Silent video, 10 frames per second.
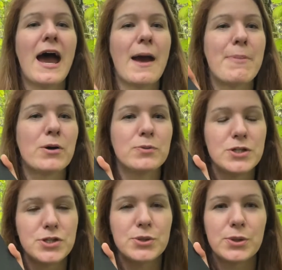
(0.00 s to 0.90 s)
about
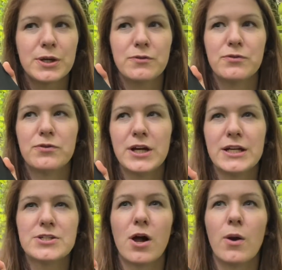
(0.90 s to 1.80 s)
which you could have
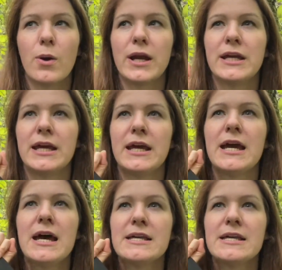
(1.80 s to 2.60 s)
read already